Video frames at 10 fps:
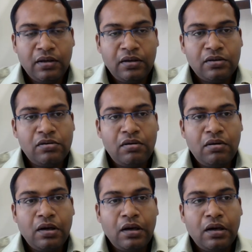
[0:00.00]

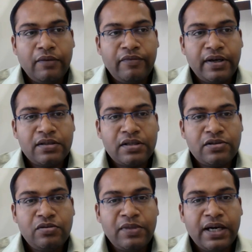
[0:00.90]
So, friends,
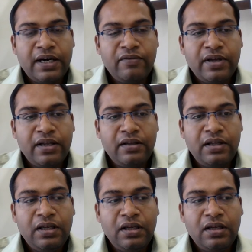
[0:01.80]
assume that when
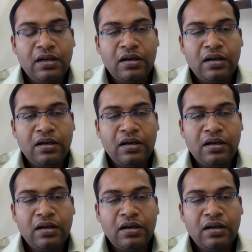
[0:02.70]
the